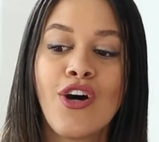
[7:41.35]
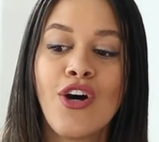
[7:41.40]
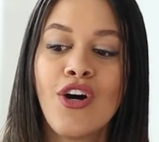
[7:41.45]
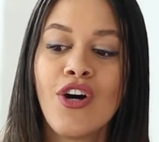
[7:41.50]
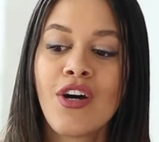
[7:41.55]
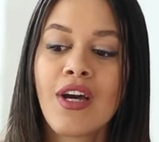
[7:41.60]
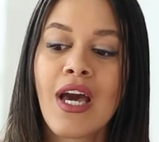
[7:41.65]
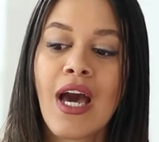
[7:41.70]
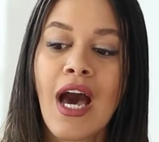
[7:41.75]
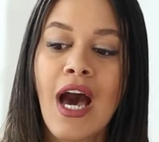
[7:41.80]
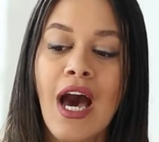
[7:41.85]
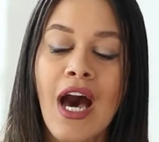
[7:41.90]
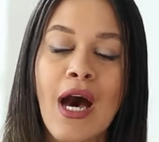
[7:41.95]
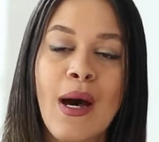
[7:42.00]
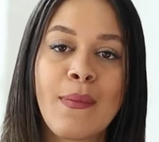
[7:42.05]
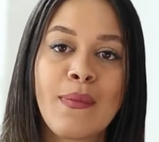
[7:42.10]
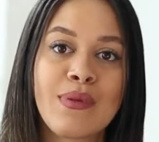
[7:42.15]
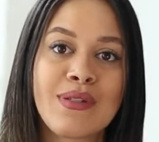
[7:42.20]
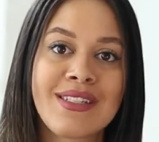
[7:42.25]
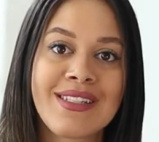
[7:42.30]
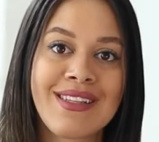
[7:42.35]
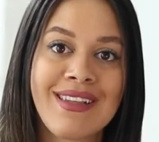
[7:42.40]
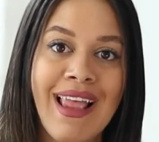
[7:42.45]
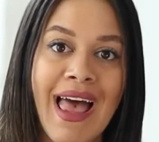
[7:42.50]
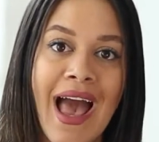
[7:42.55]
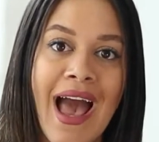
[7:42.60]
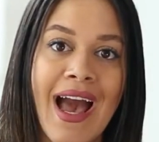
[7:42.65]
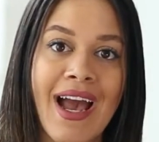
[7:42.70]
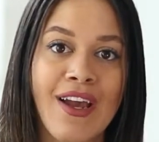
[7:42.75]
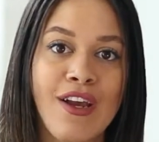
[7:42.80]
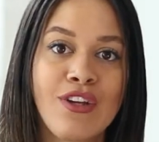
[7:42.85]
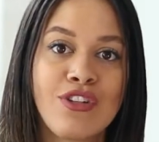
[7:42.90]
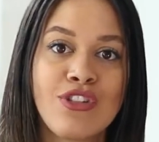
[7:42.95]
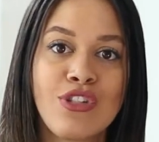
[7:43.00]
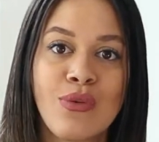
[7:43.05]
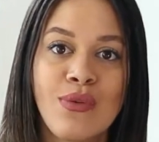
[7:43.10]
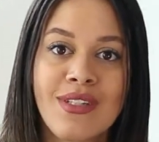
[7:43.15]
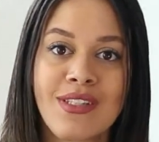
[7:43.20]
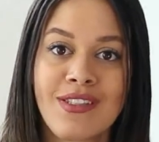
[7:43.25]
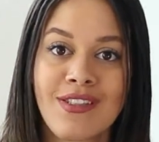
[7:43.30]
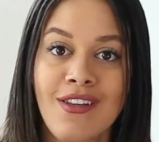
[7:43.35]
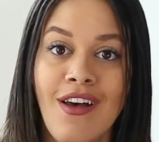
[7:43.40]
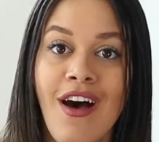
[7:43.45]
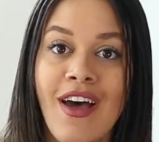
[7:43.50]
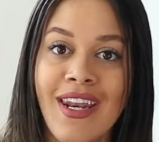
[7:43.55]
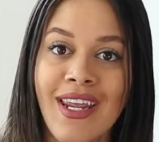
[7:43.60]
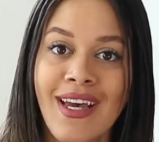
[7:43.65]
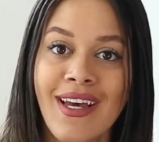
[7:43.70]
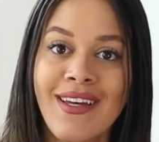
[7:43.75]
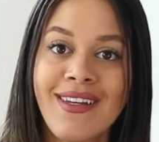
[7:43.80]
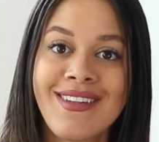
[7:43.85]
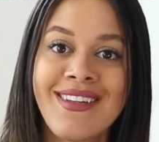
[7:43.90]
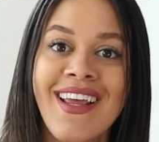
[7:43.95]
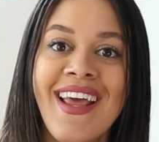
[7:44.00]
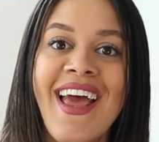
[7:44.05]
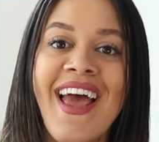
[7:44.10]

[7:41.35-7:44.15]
hook up Slack to Asana.